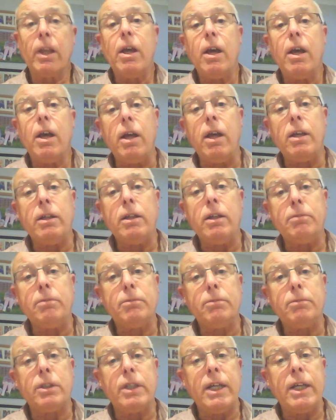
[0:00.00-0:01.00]

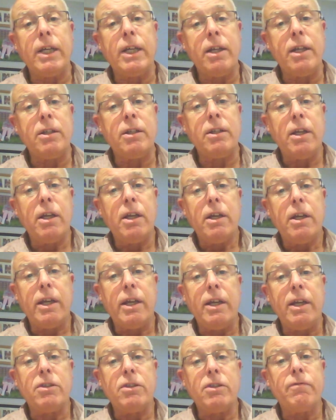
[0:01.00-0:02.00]
then
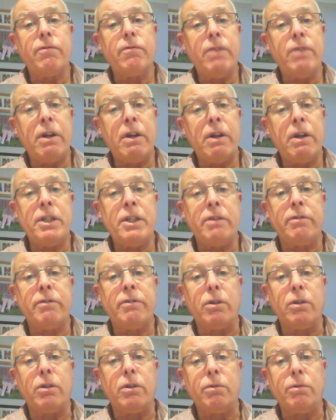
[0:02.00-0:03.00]
it's very
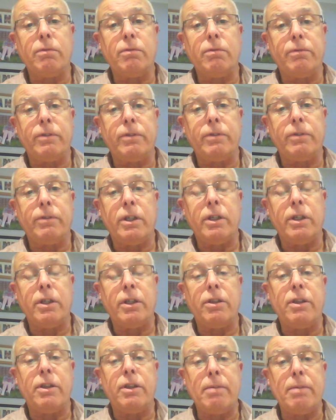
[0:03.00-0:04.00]
difficult for
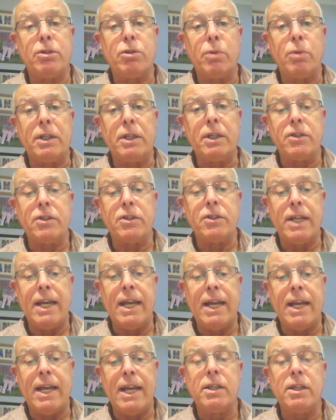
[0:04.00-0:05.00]
them to
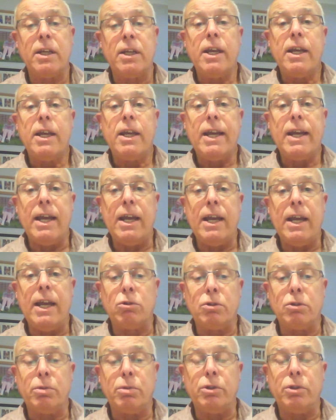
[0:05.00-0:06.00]
understand how
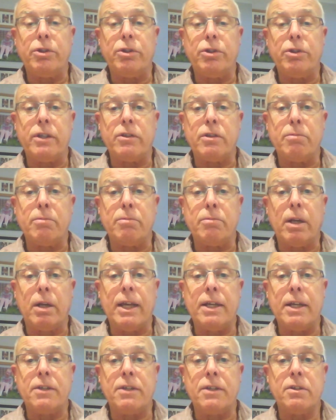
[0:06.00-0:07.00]
to put things in
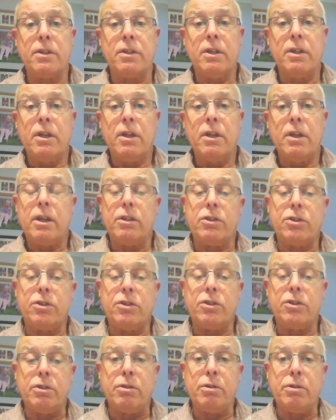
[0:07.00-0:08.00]
place
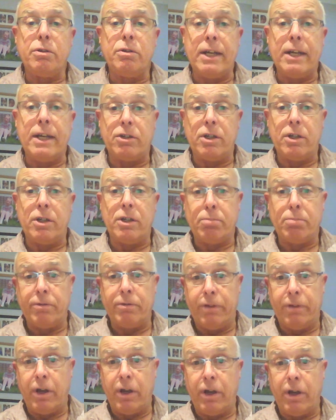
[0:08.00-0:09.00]
to actually
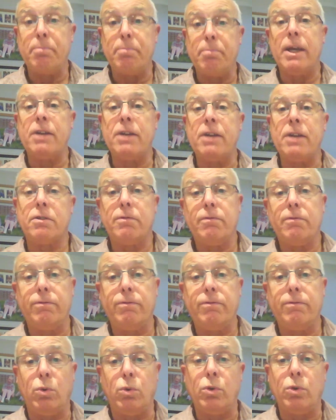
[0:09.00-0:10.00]
provide best
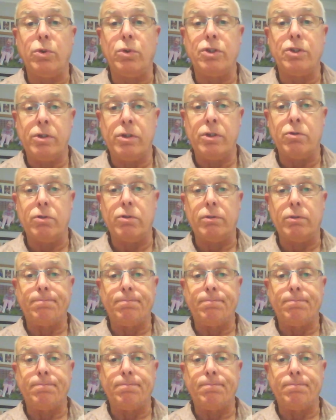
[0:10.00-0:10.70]
for the children.